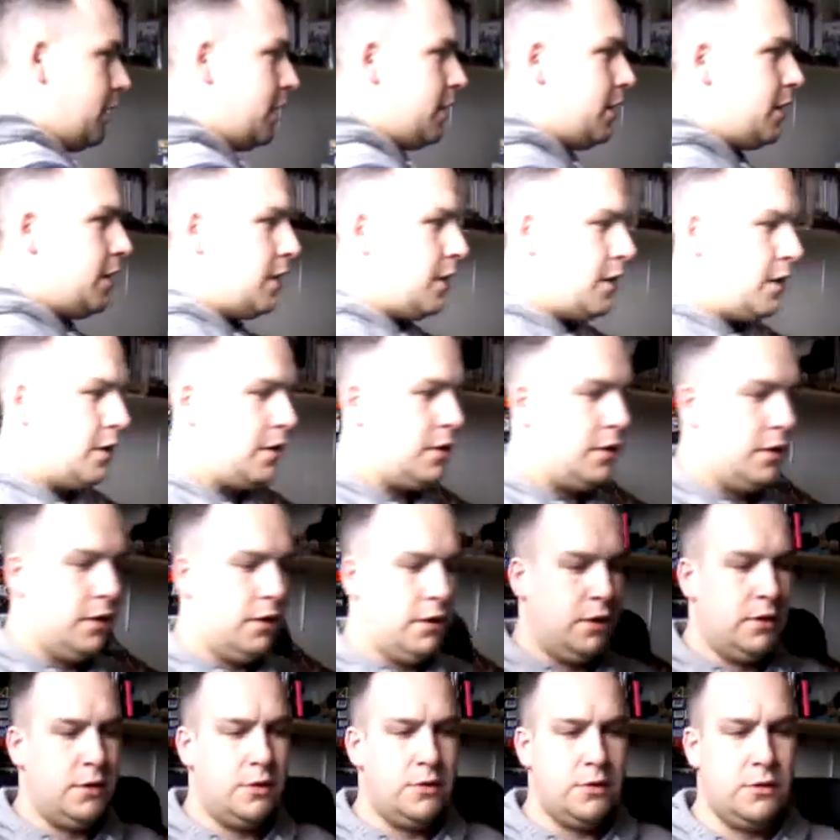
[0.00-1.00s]

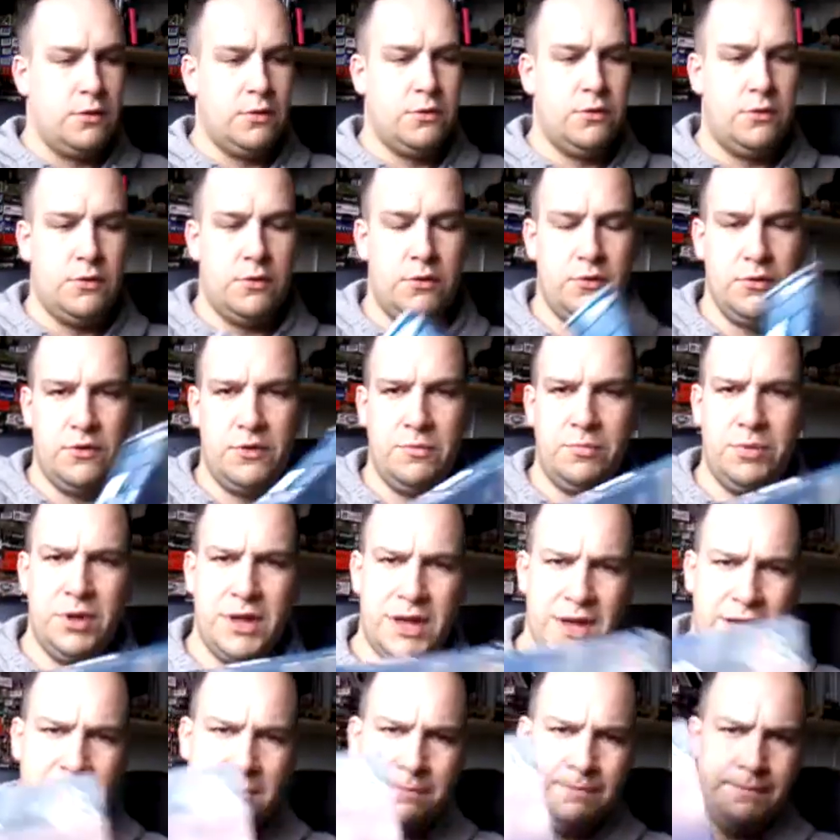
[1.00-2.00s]
Another
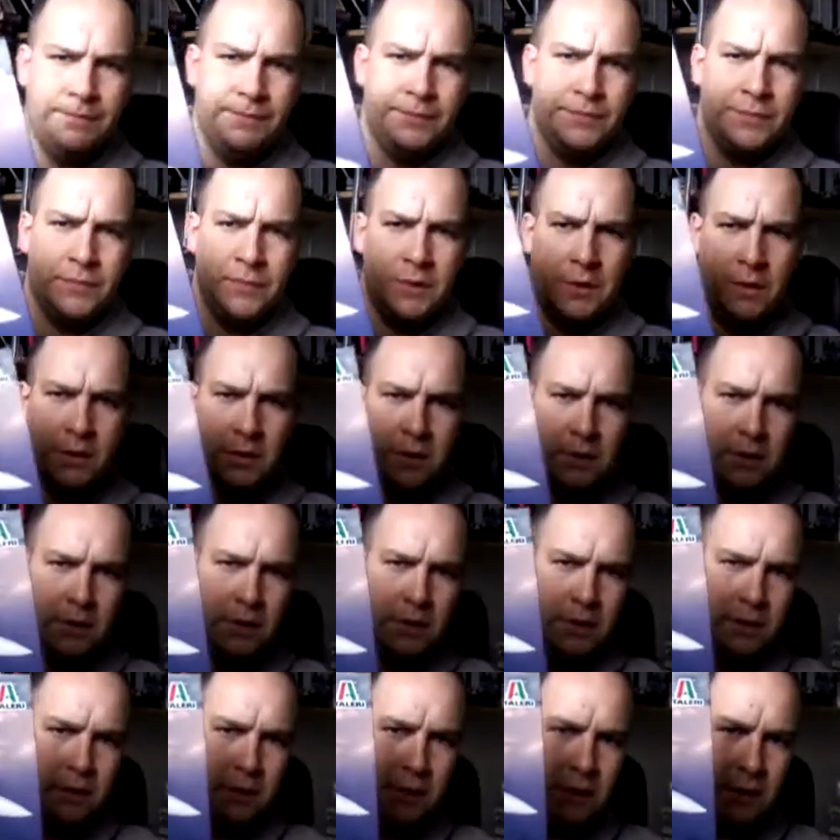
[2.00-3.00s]
plane.
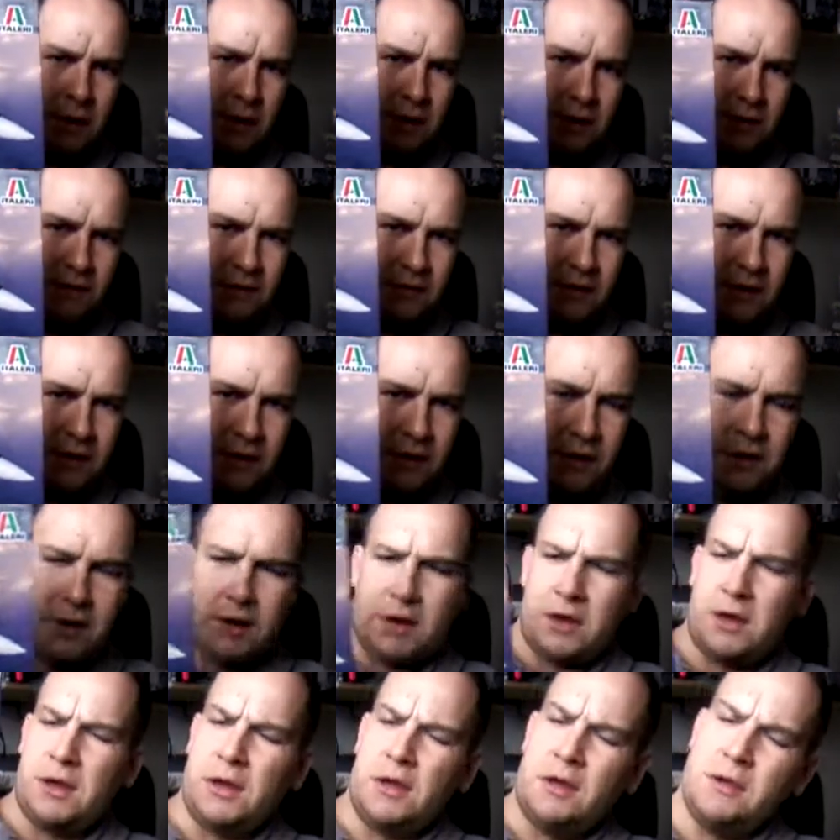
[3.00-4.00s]
It's
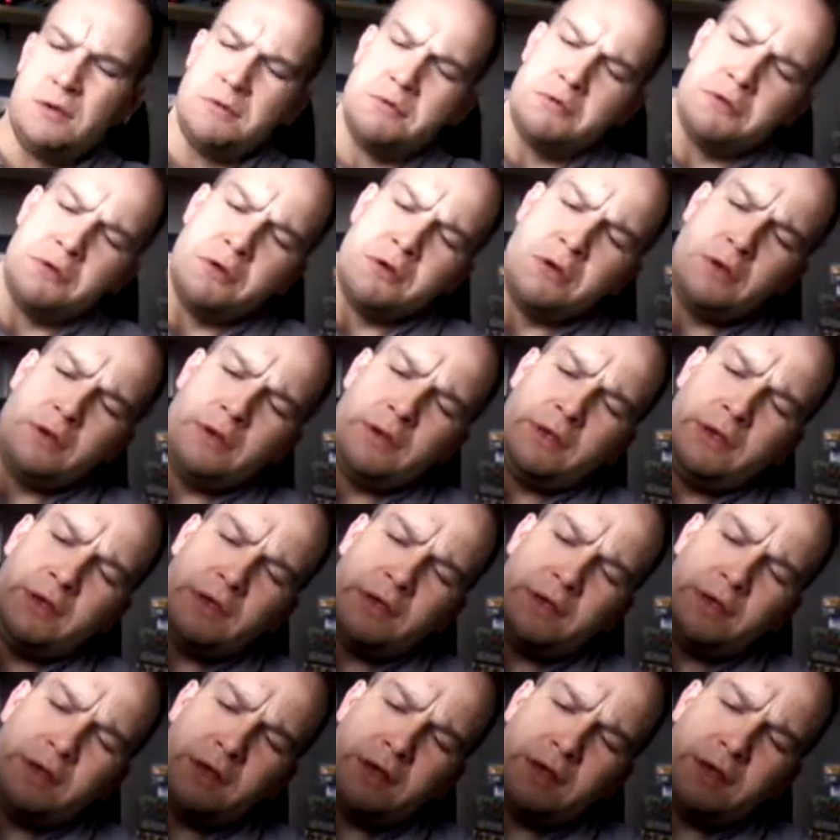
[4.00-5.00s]
the
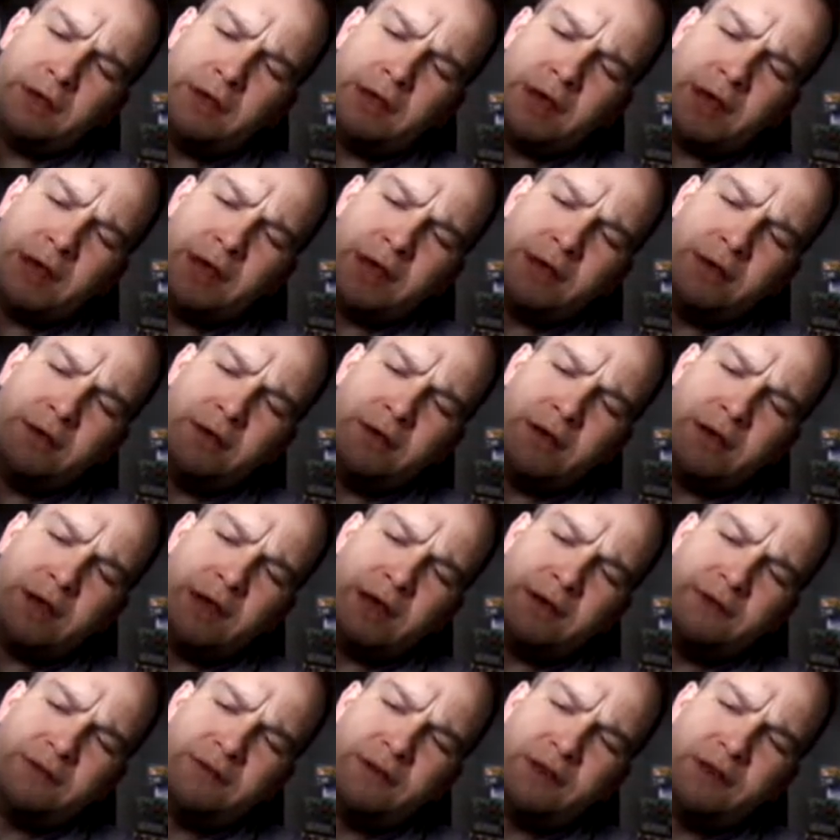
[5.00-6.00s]
EA
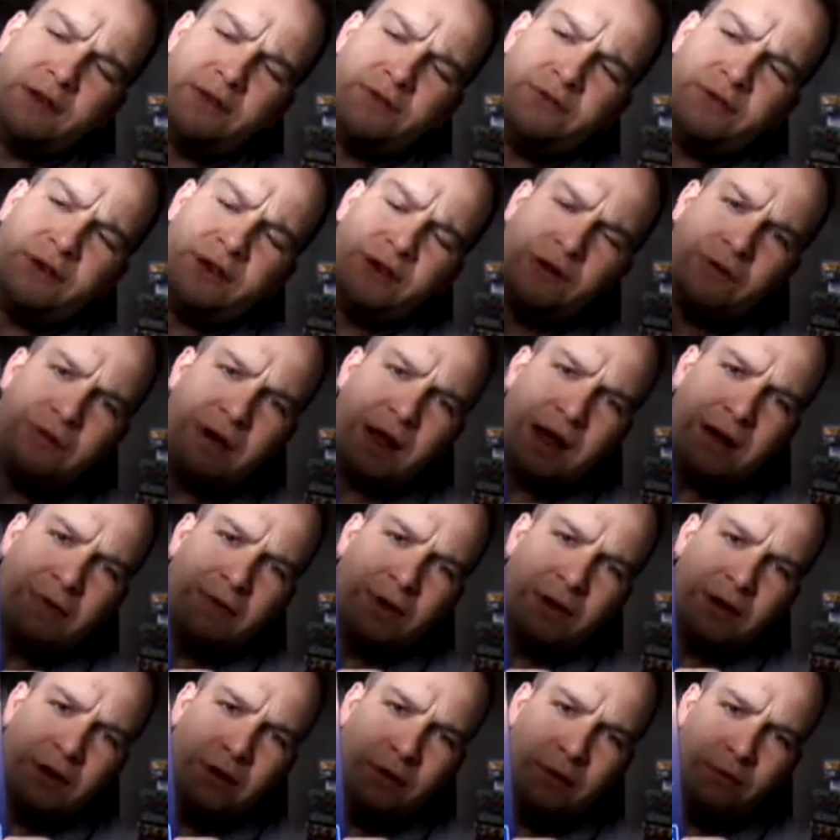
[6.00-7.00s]
18G
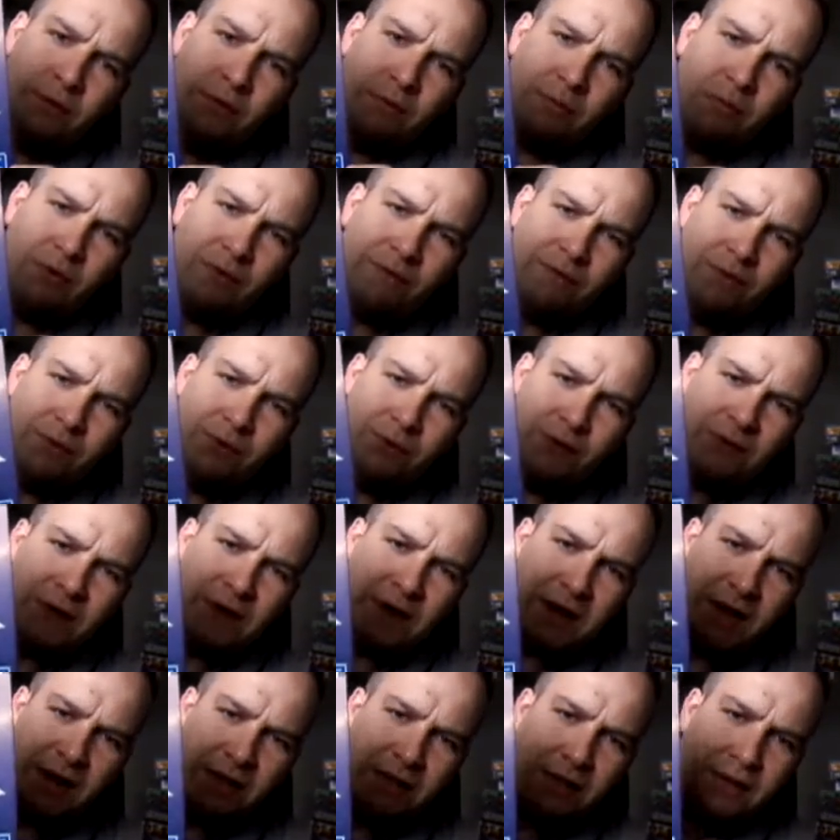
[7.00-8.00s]
Growler with
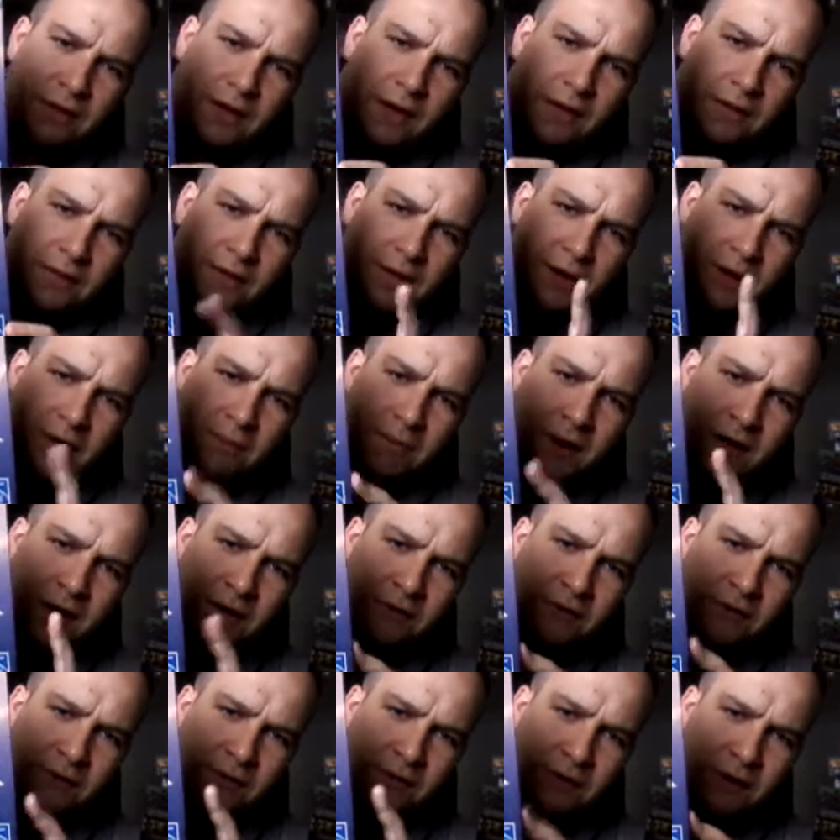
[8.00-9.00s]
1/48. I think I
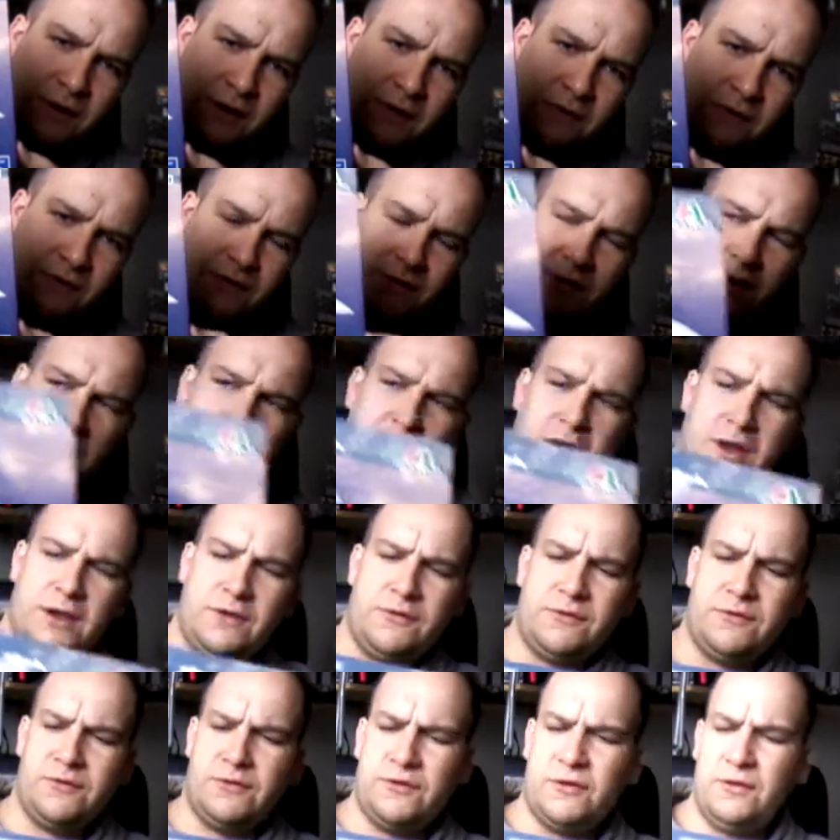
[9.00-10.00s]
might do this.
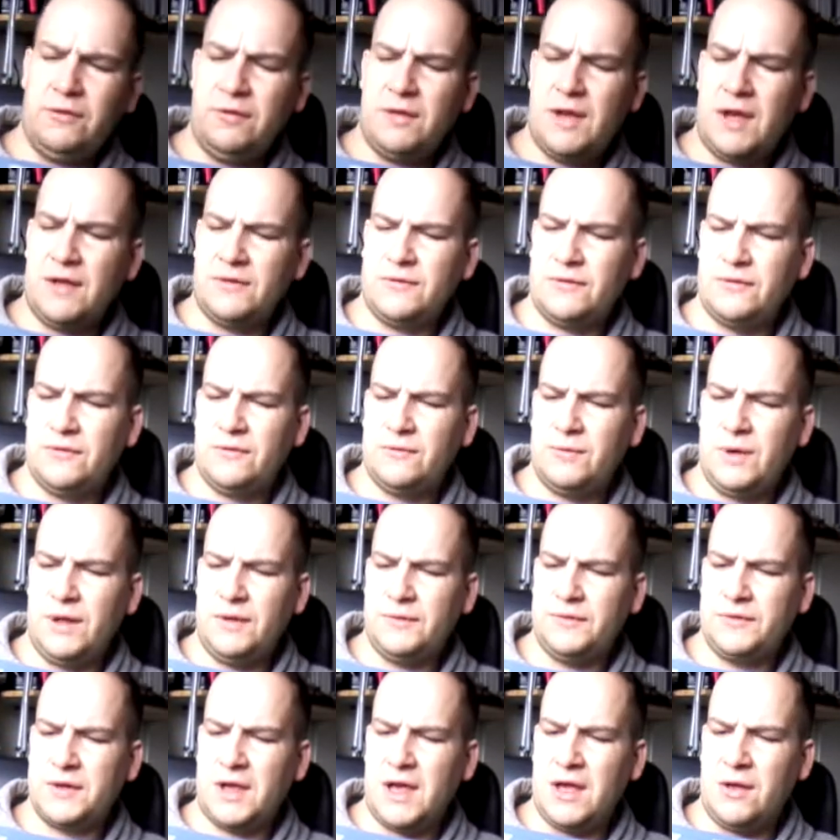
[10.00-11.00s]
It's
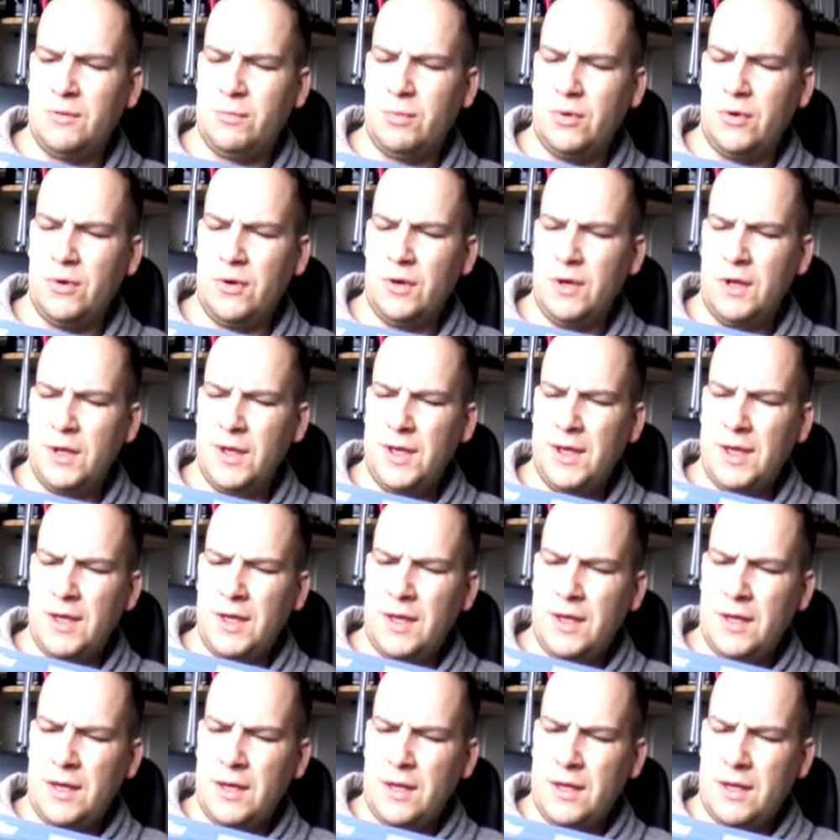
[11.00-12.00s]
2012 scale, but
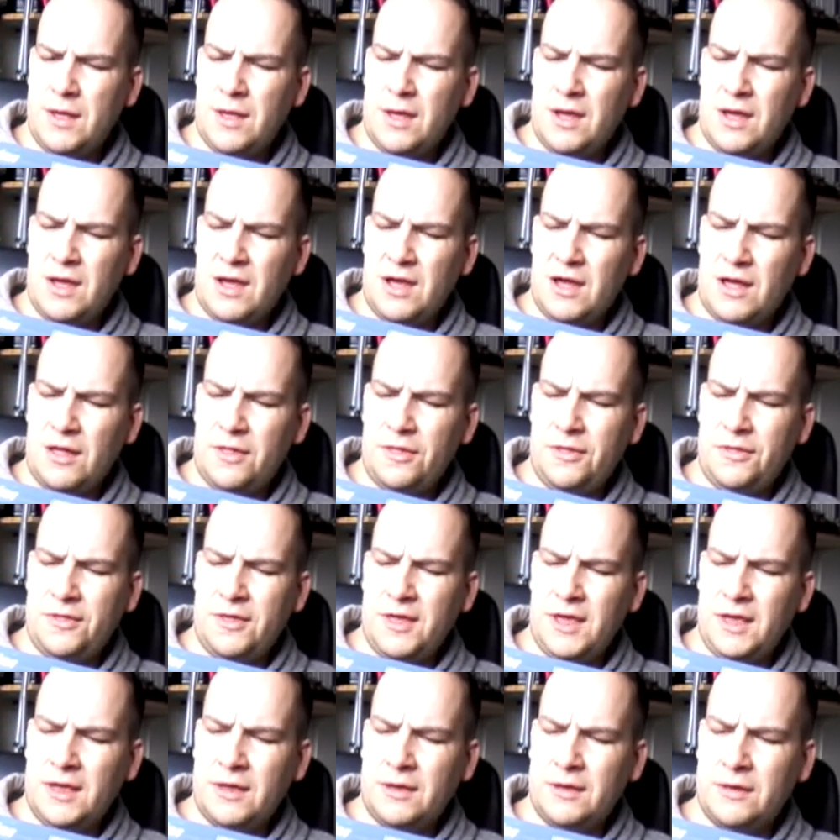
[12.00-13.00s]
I
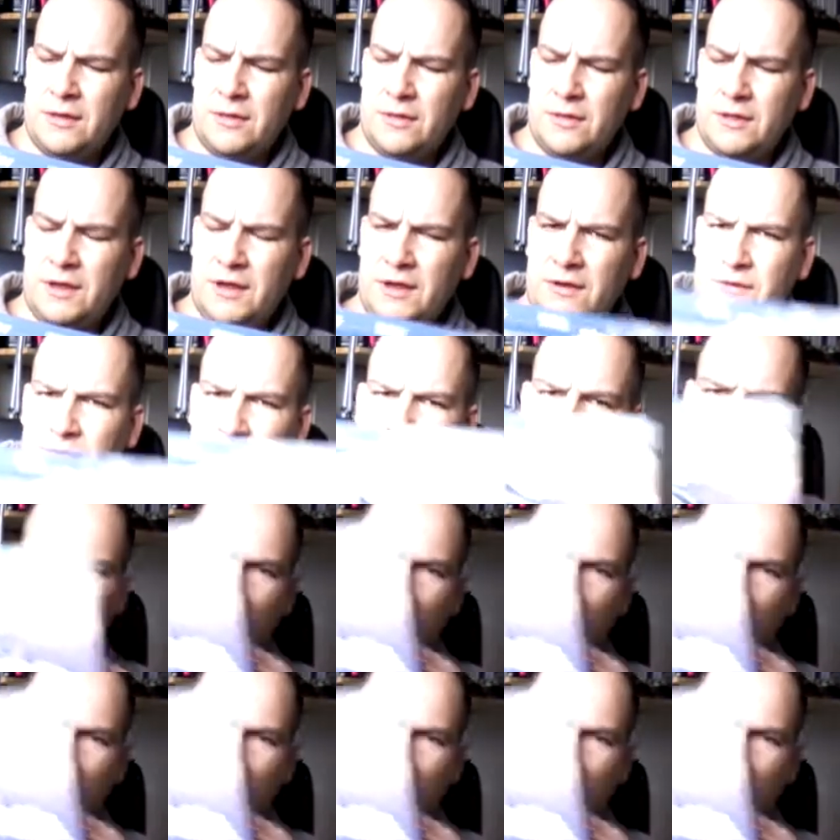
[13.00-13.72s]
think these